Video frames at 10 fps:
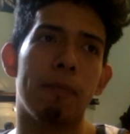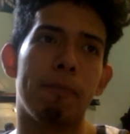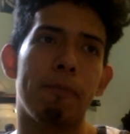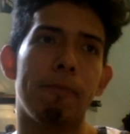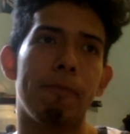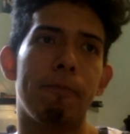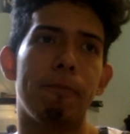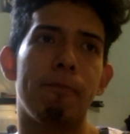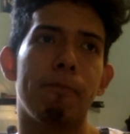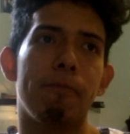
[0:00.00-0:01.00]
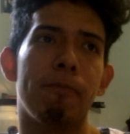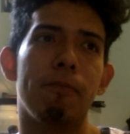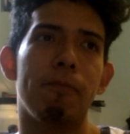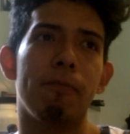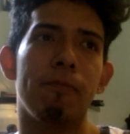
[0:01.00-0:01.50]

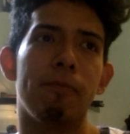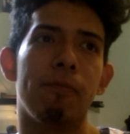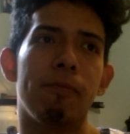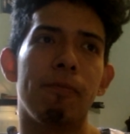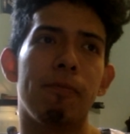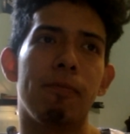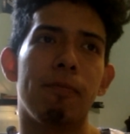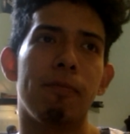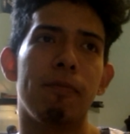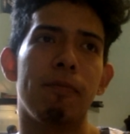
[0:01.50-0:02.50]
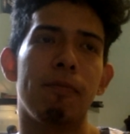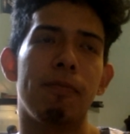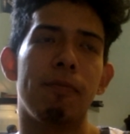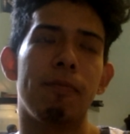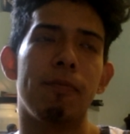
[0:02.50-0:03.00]

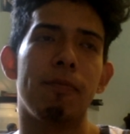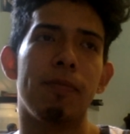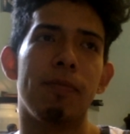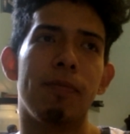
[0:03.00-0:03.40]
Nobody speaks.